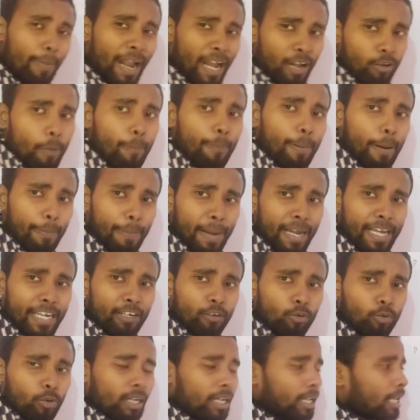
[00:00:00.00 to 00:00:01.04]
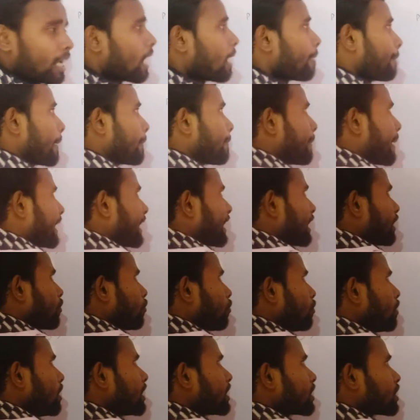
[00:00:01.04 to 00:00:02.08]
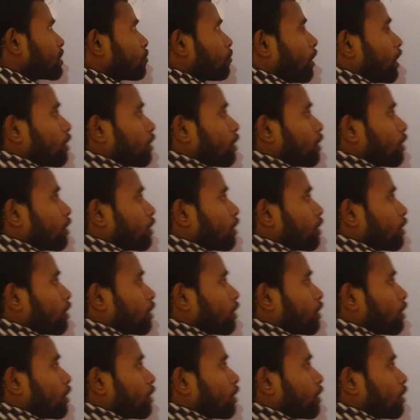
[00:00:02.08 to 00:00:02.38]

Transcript: value of perpendicular? Perpendicular is equal